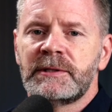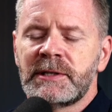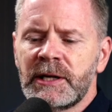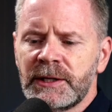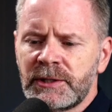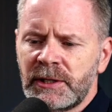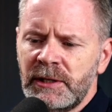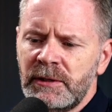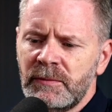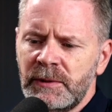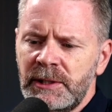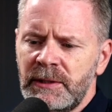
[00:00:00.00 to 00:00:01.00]
touch. Can
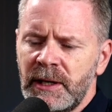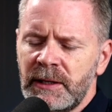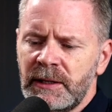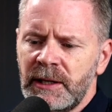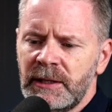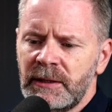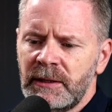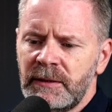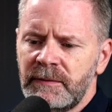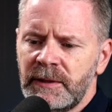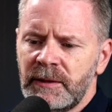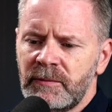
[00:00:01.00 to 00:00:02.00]
you read that again, love,
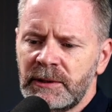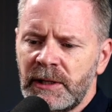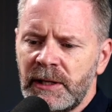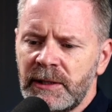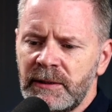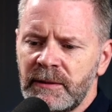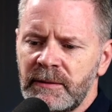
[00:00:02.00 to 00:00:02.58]
that one line?